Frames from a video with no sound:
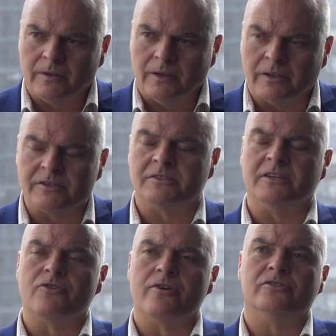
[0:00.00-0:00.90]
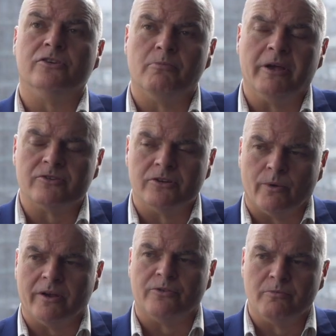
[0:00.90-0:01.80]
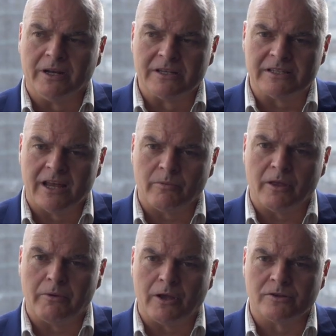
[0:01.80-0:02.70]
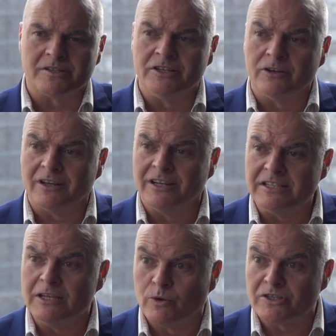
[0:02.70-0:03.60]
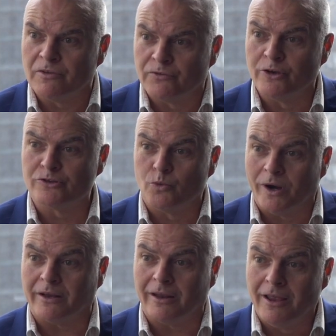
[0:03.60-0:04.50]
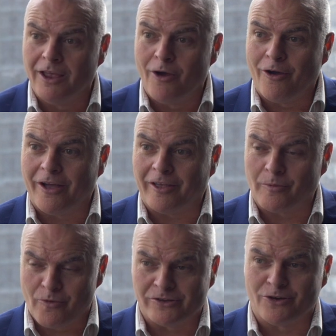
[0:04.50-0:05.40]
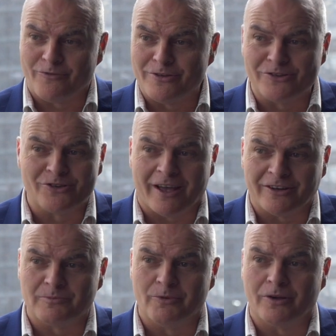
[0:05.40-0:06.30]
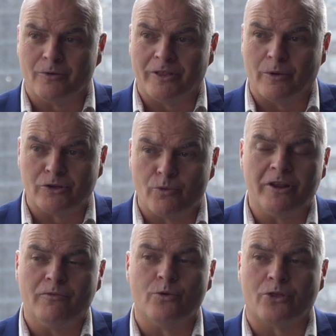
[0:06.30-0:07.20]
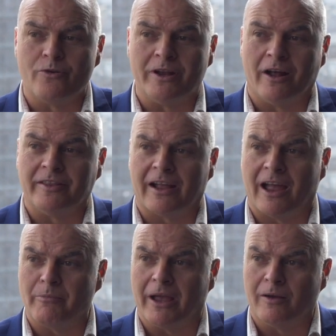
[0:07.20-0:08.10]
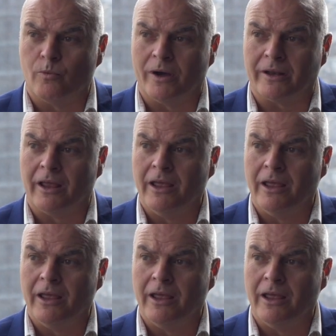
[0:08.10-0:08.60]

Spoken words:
It's interesting you mentioned Dwayne Vermeulen's name there, because Sia Khaleesi was the first one at the press conference in Johannesburg when they were 24-3 down. They came back and won.